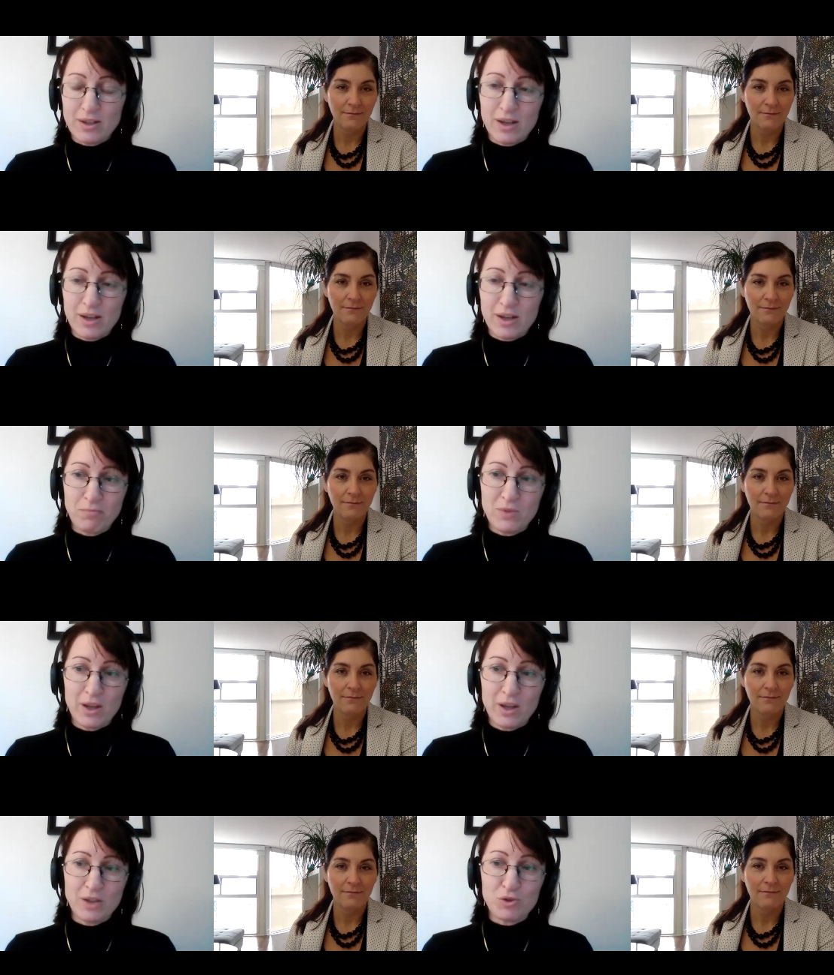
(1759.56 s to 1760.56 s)
Speaker 1: um,
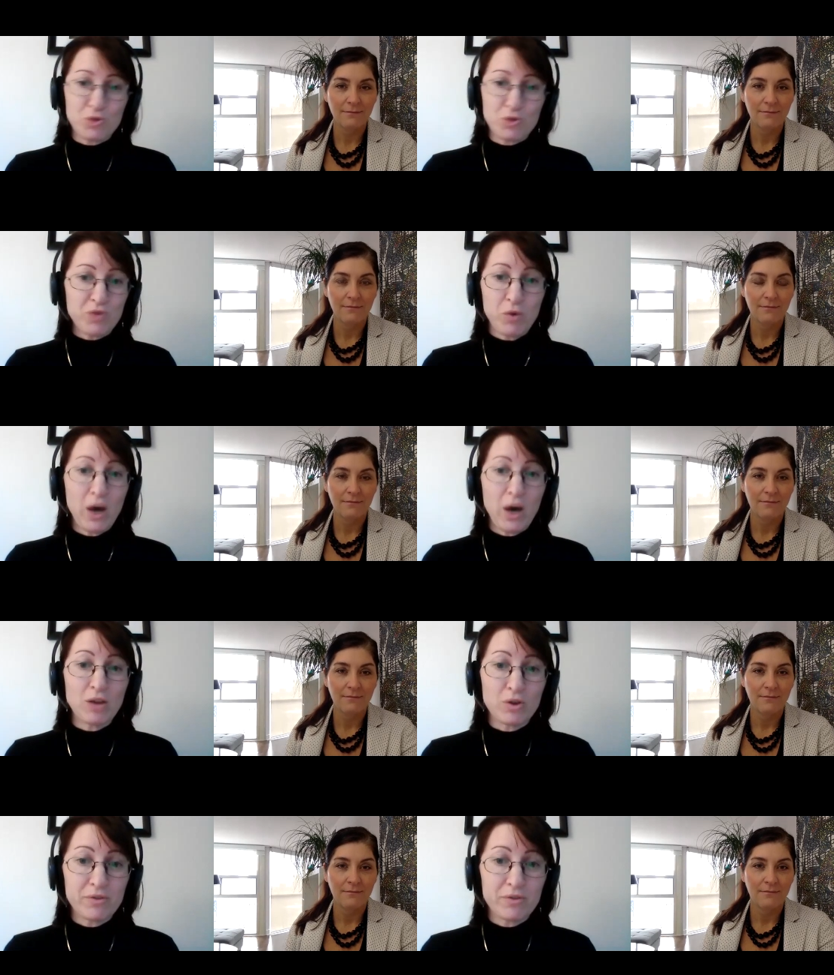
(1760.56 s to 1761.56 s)
they do not require a
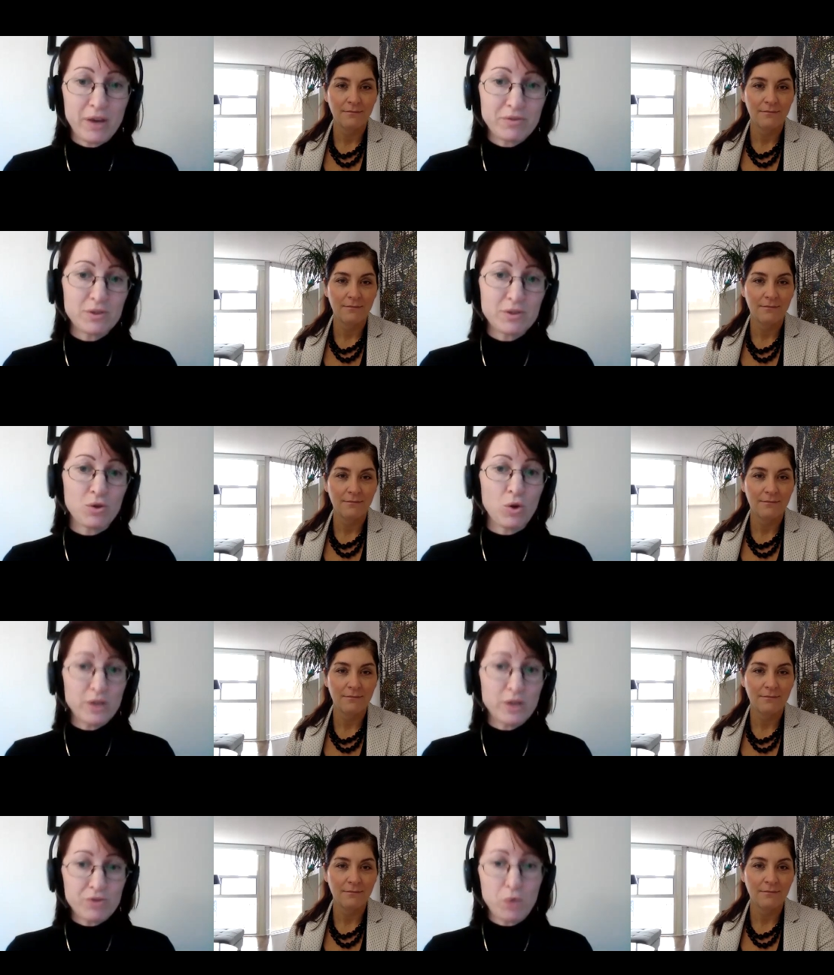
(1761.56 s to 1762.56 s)
lot of efforts. All
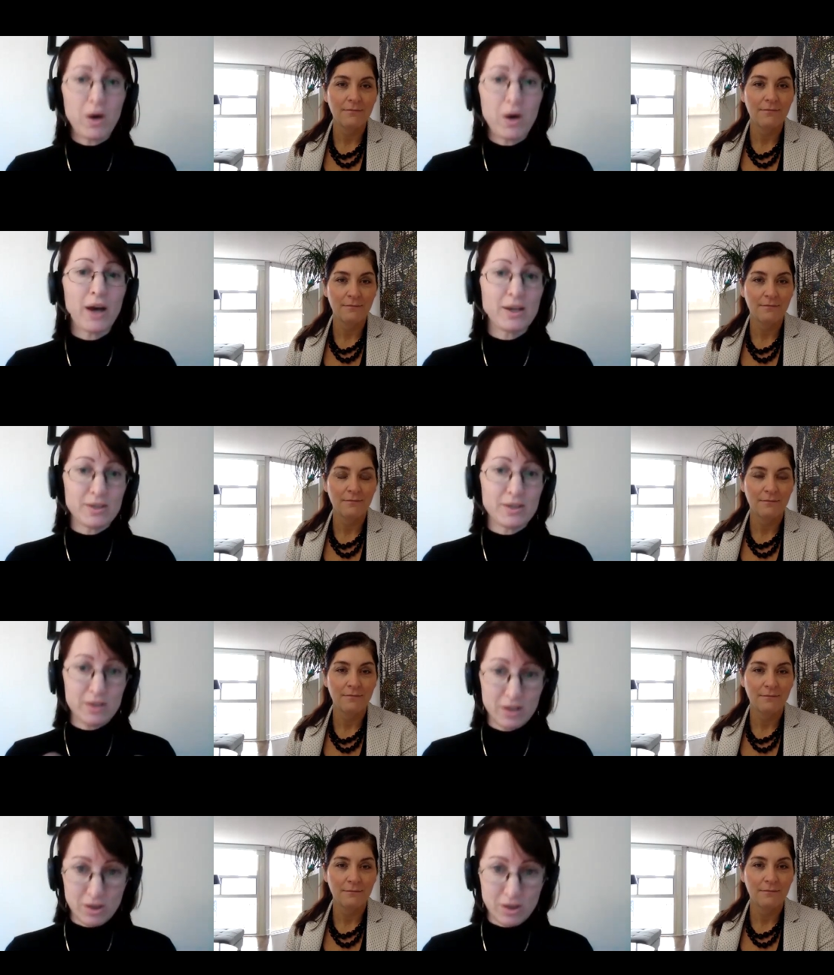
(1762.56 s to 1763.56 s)
they require is
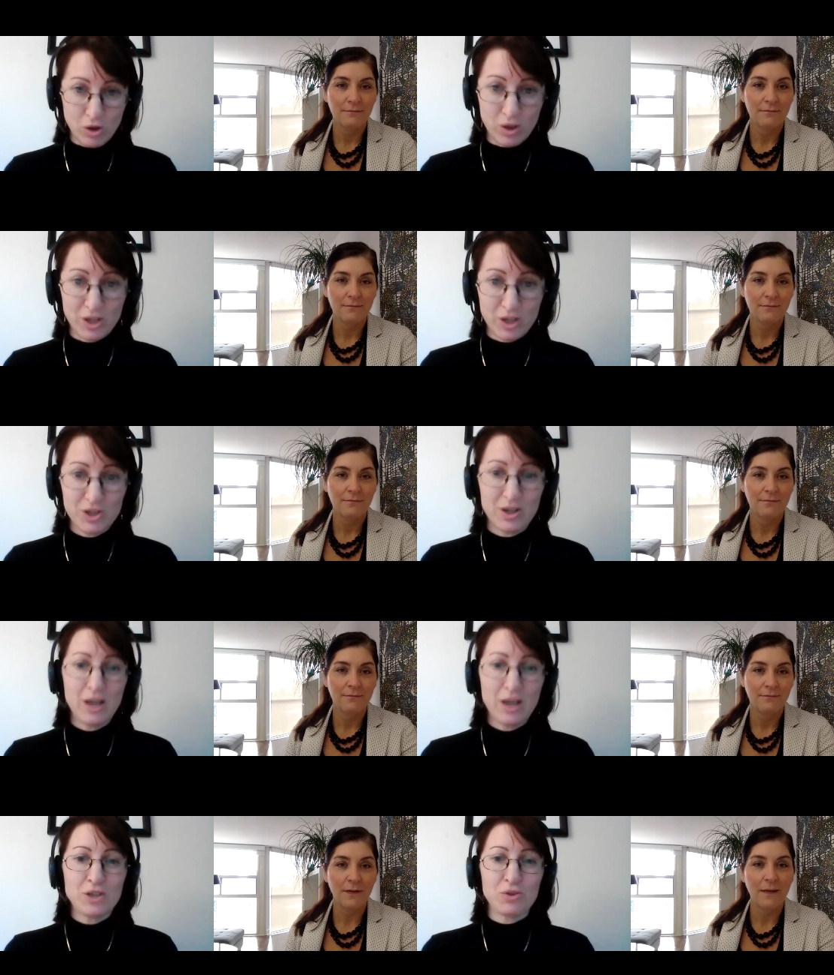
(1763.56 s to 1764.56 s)
knowledge.
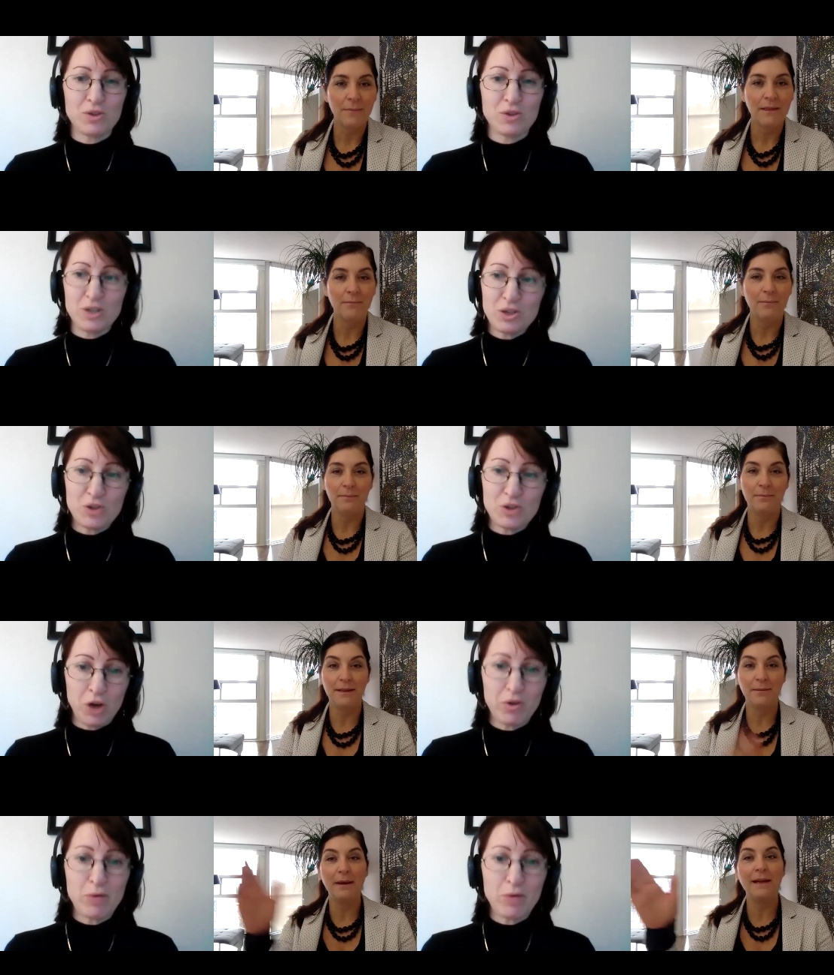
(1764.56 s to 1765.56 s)
So right. you but need the, to know
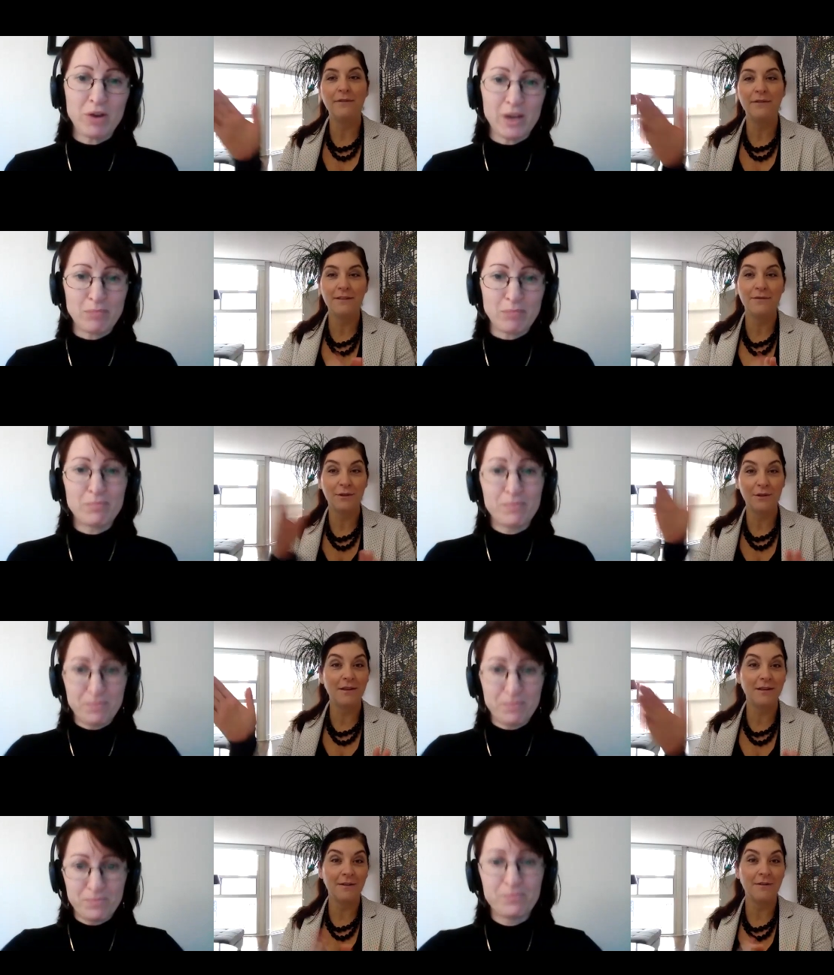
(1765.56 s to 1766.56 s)
about
Speaker 2: the benefit them. For
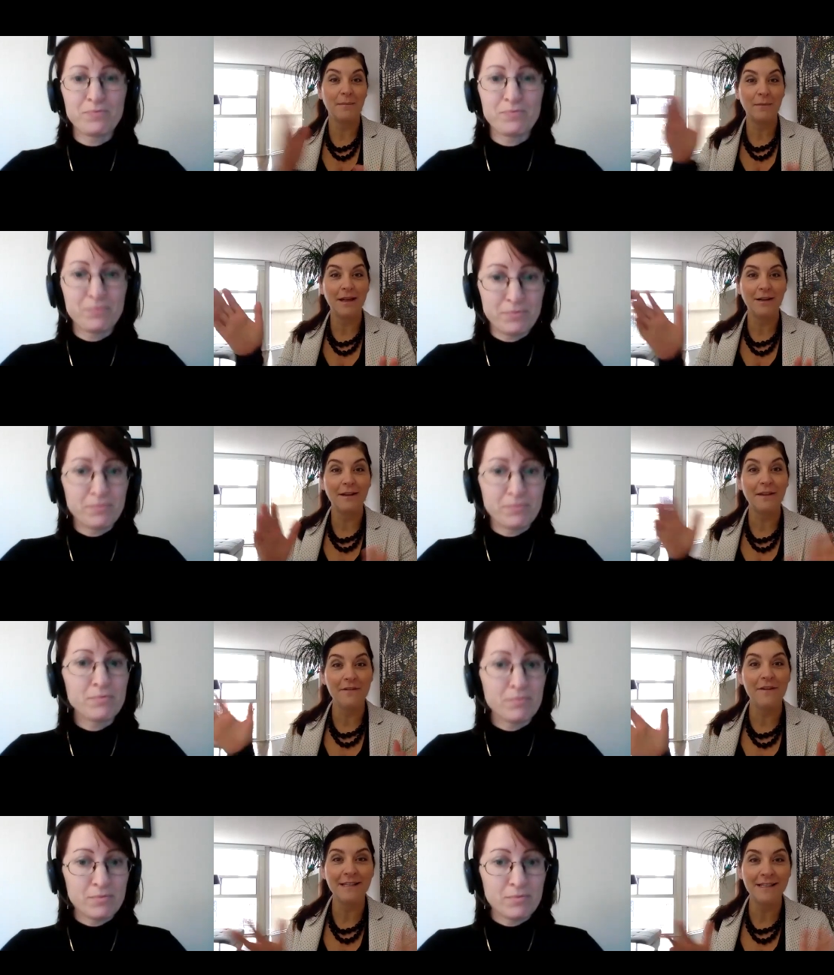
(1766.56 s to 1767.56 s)
the event planner and the
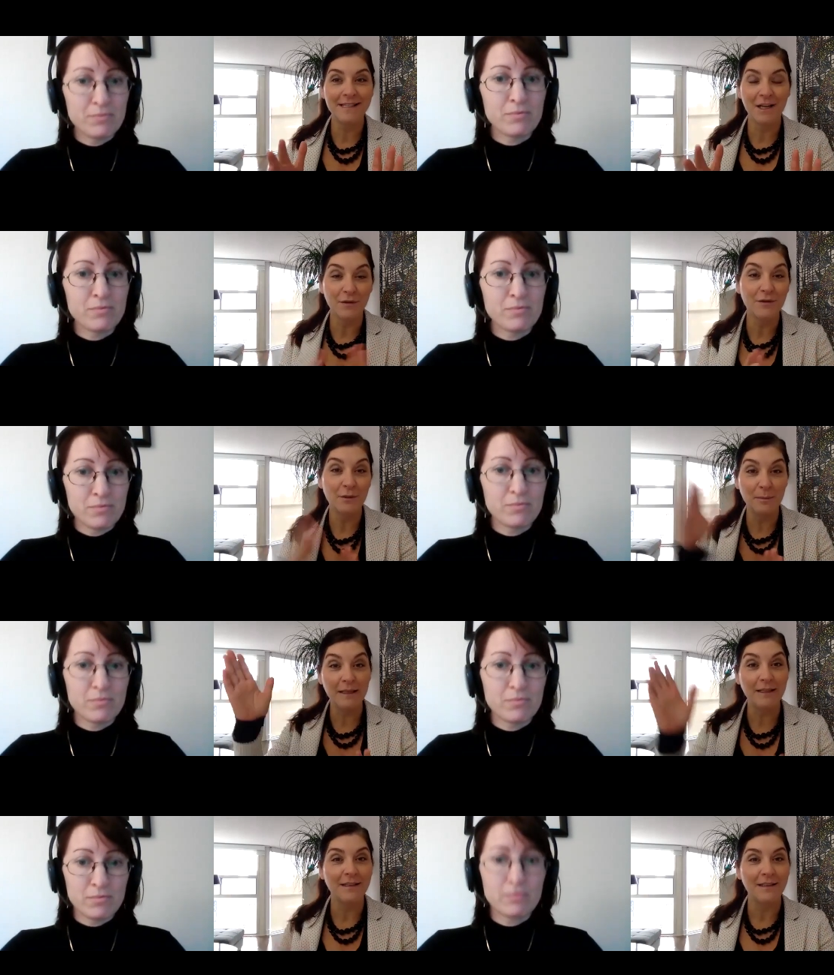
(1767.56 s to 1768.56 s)
event itself could
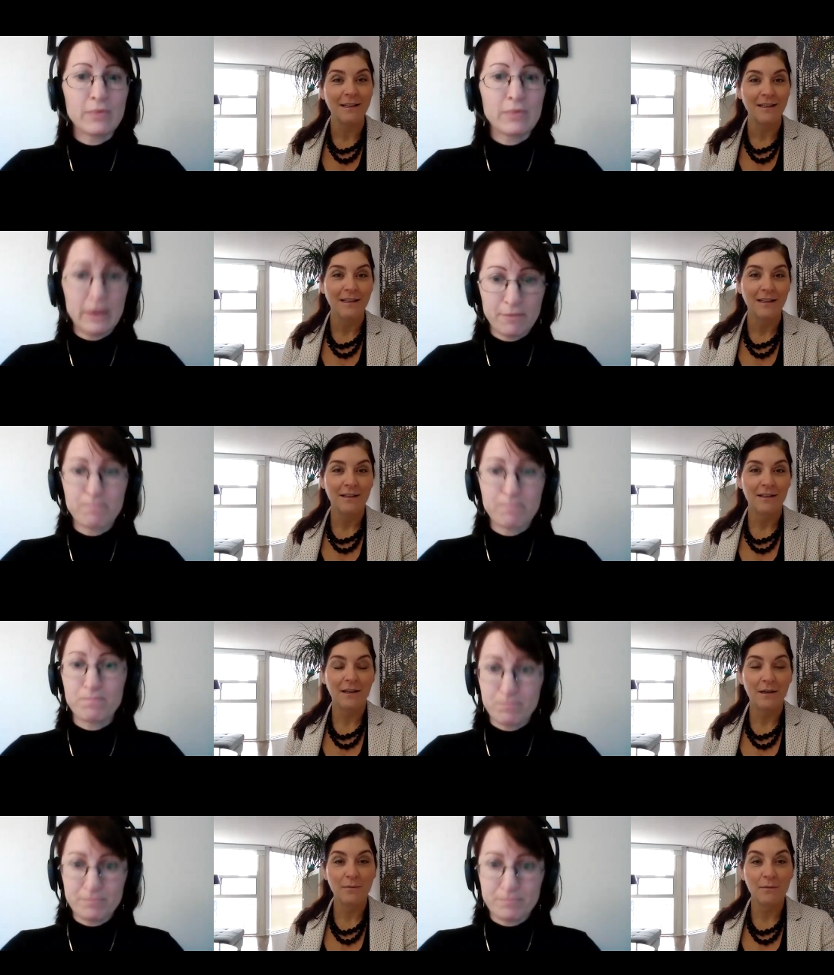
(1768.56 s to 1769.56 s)
be,
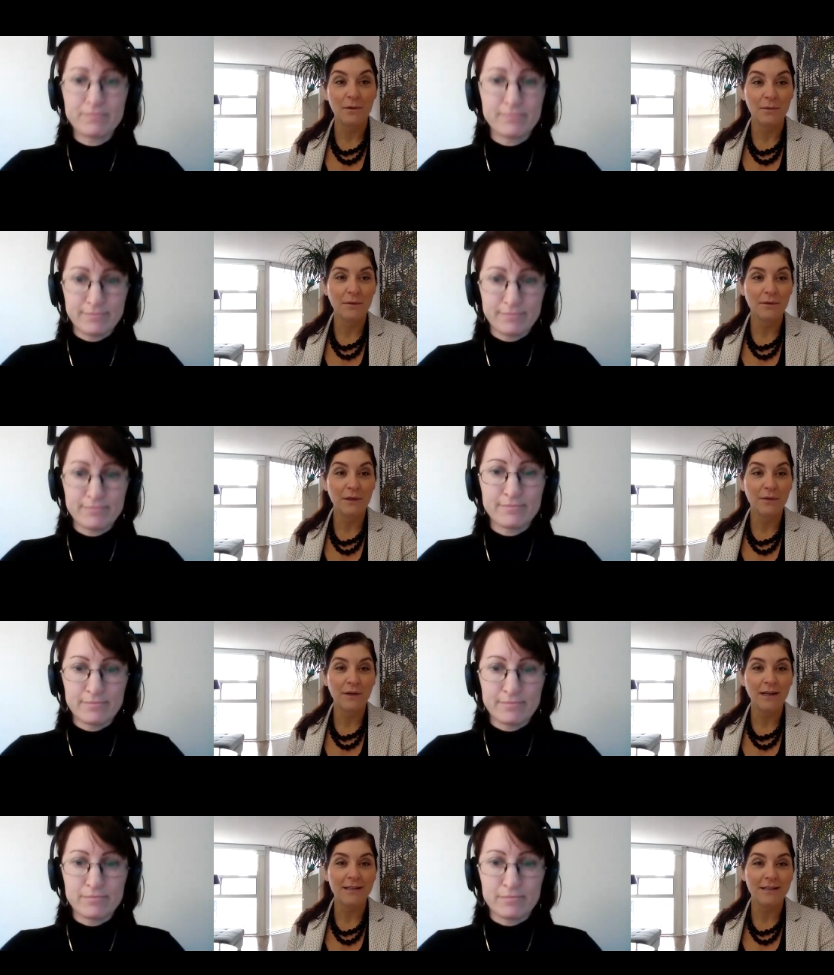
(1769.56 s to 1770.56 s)
um, could be really
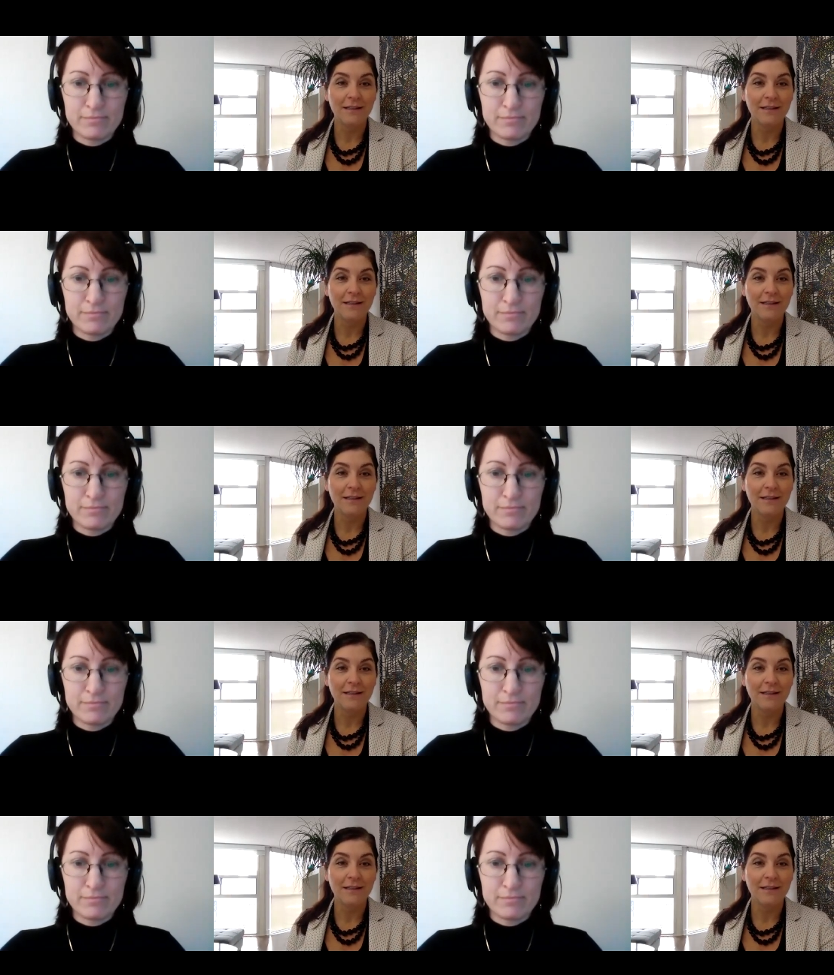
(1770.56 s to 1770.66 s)
great.